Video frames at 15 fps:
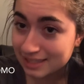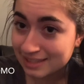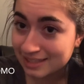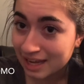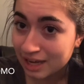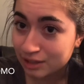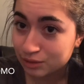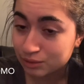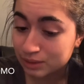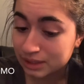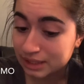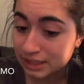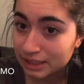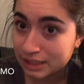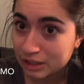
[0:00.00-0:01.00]
It's got a
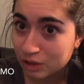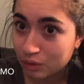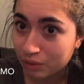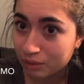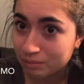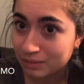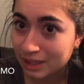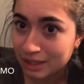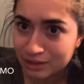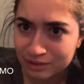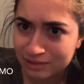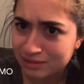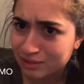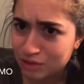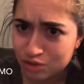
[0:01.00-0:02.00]
really cute
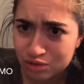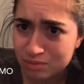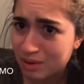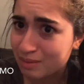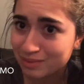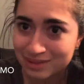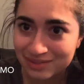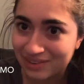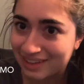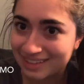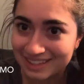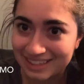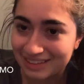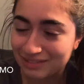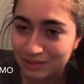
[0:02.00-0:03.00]
thumbnail. You should be able to
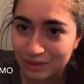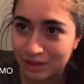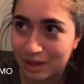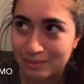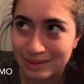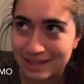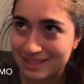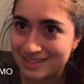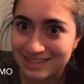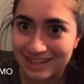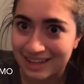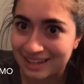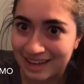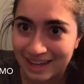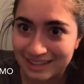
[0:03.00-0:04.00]
find it if you look up
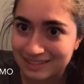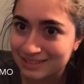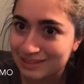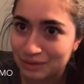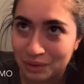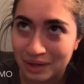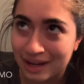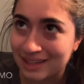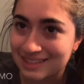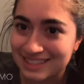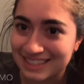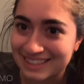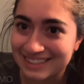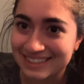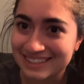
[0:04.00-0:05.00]
NSDA Nats 2019.